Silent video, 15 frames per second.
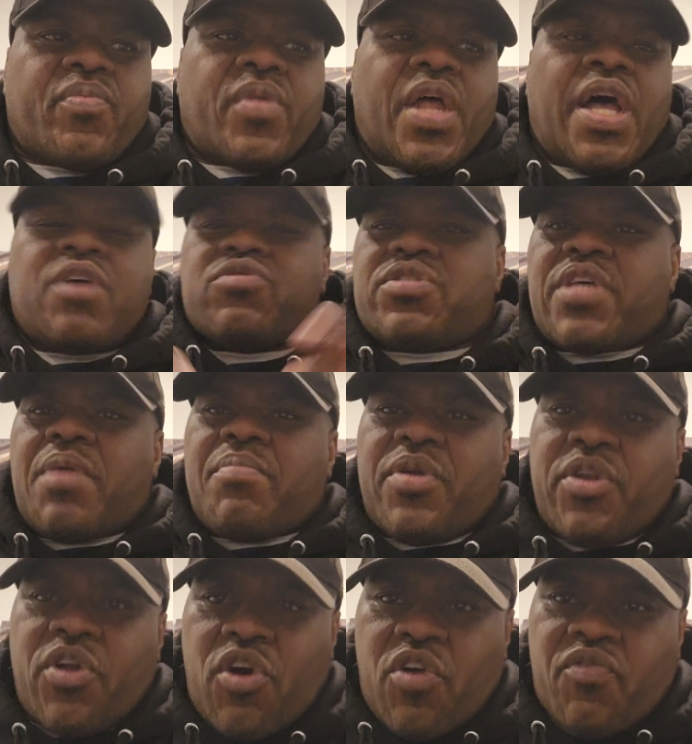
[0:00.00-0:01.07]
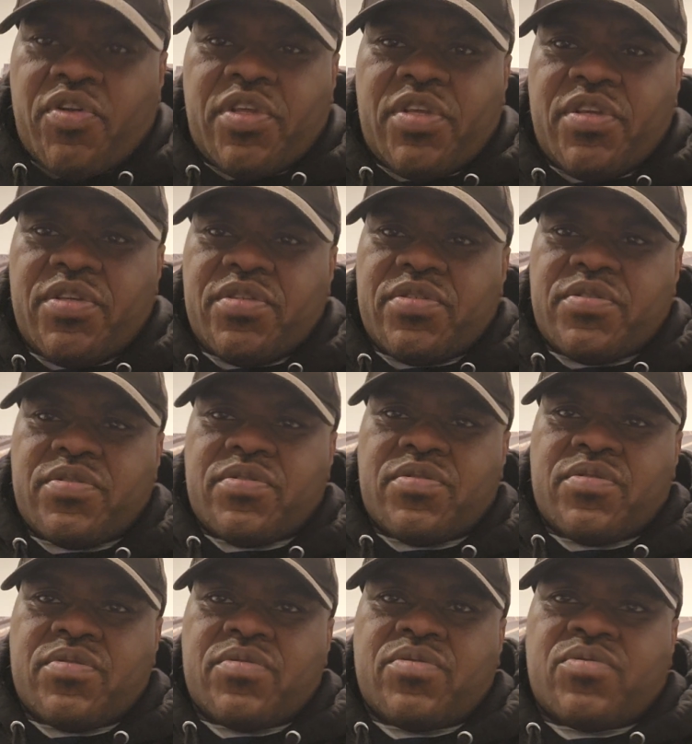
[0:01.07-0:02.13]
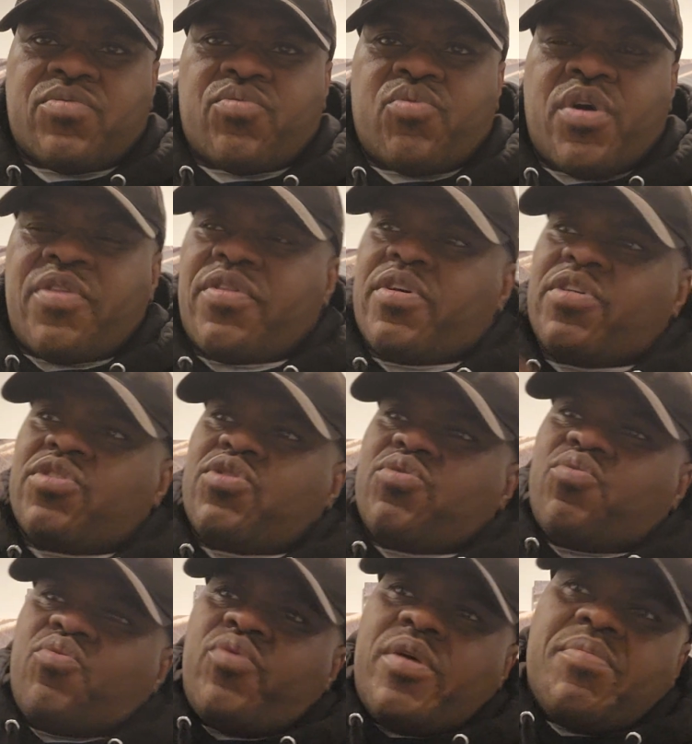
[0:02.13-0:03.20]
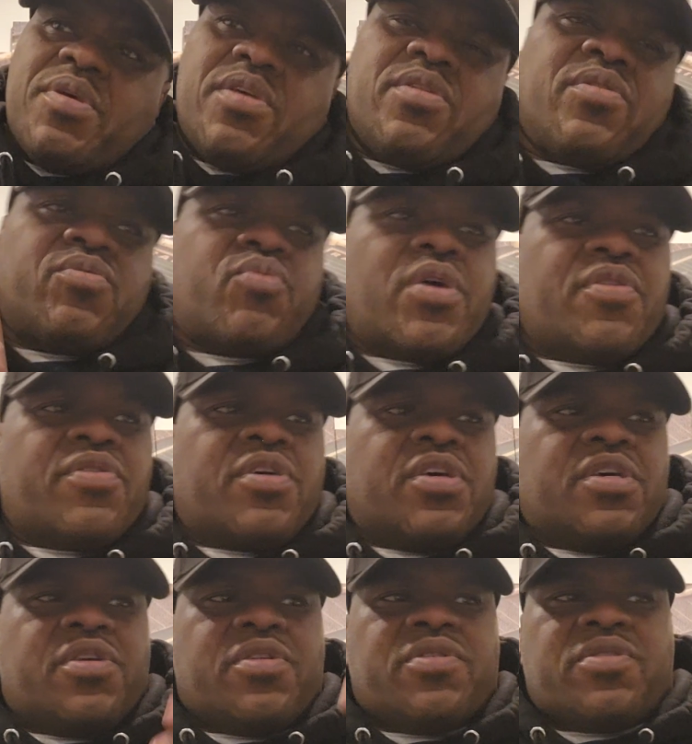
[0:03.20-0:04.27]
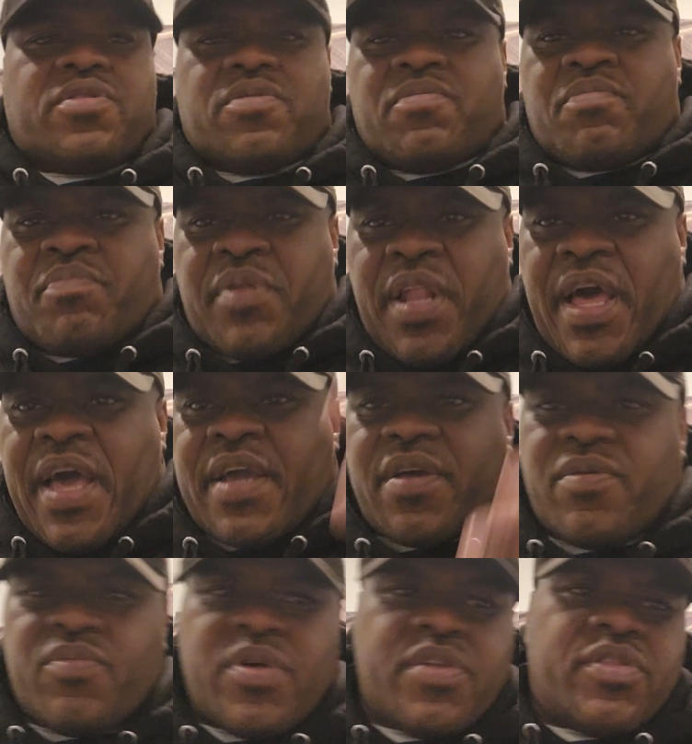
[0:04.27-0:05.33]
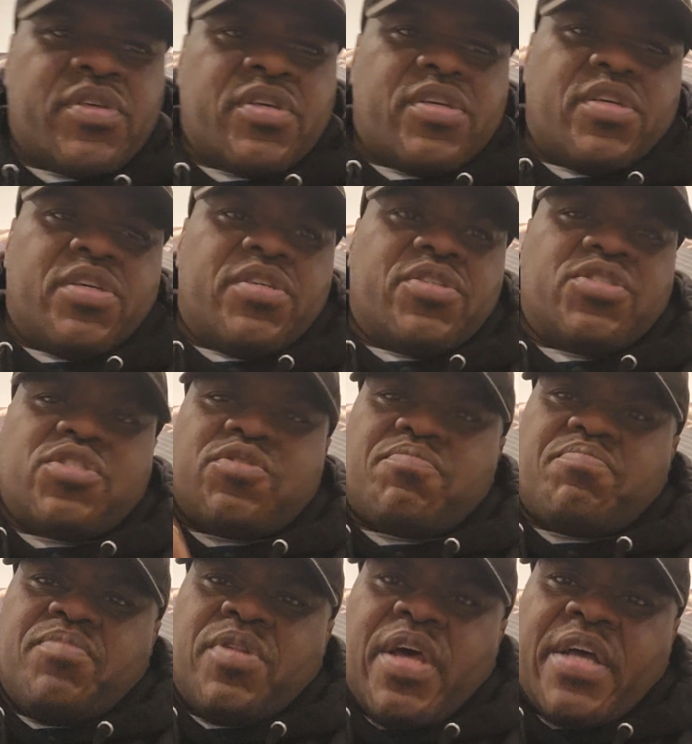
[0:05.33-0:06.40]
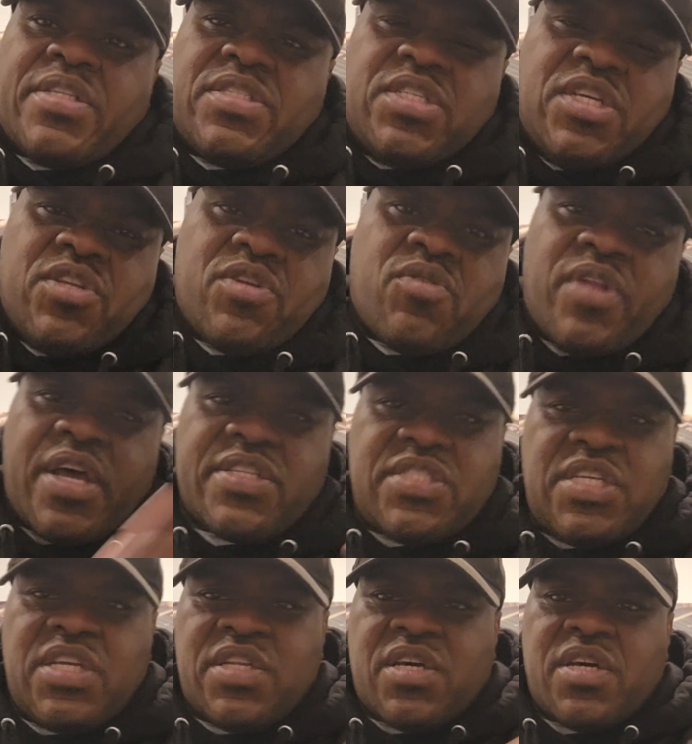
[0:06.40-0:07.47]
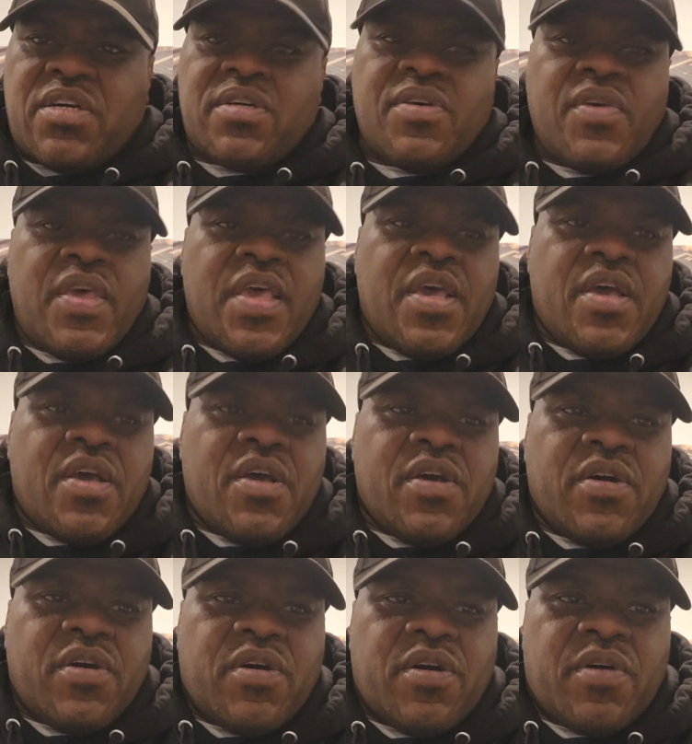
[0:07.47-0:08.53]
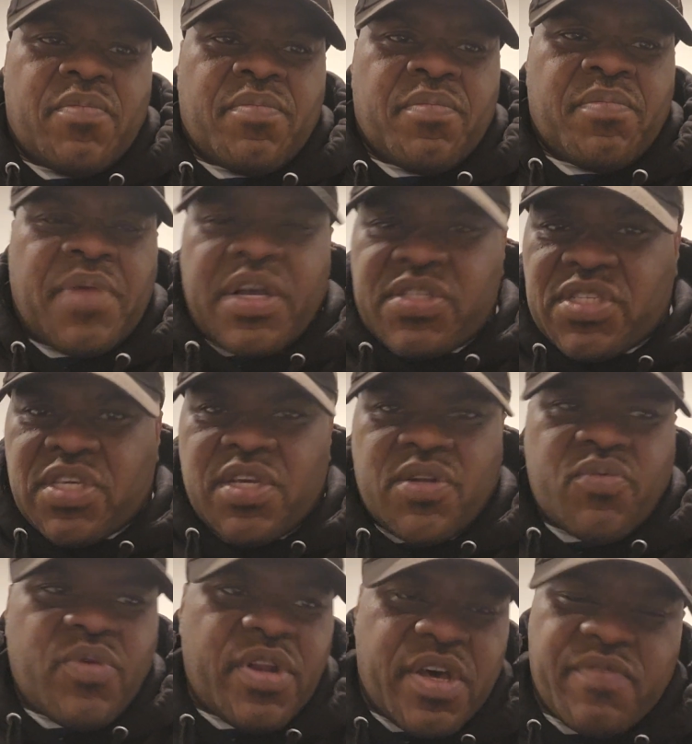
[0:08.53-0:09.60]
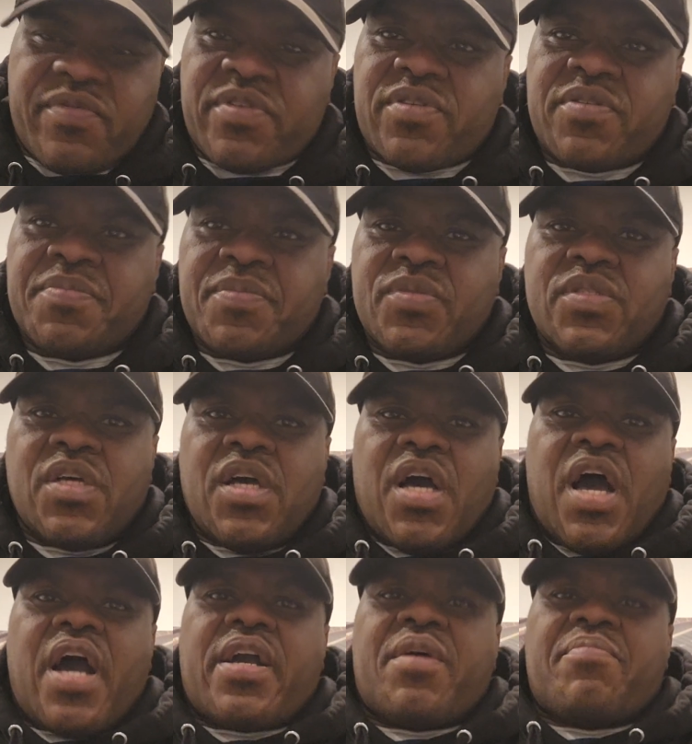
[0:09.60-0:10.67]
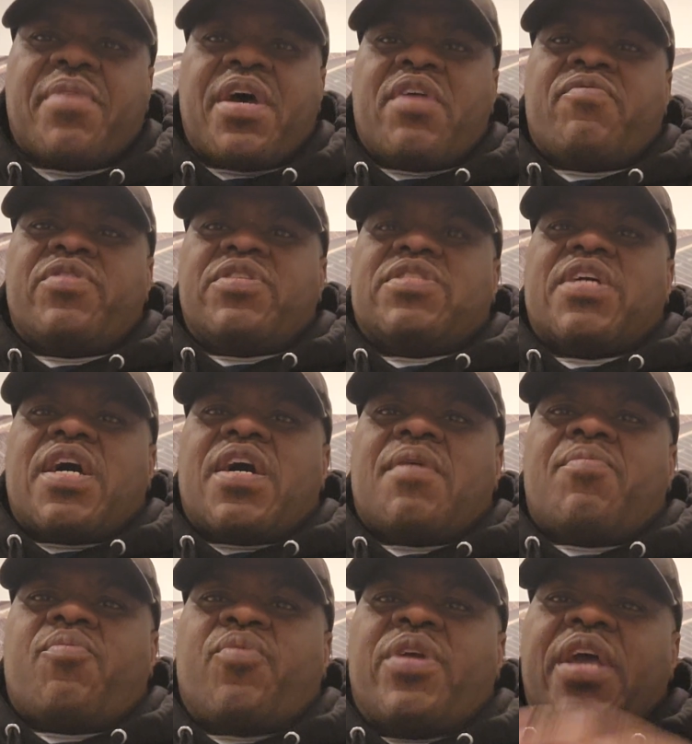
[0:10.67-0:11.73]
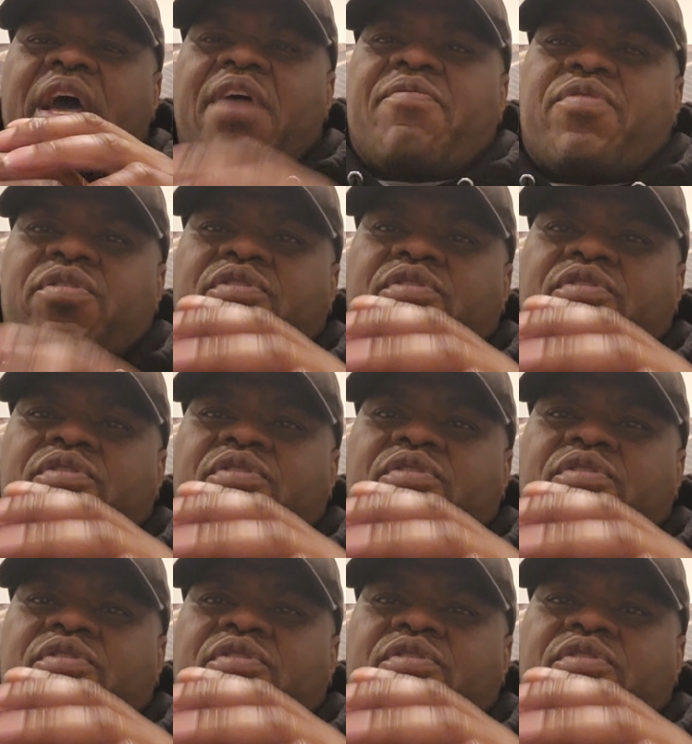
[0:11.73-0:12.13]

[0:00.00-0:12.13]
I'll say minorities, whether it's women, whether it's black, whether it's Latino, Latina, Mexican, whatever. How come every time we have a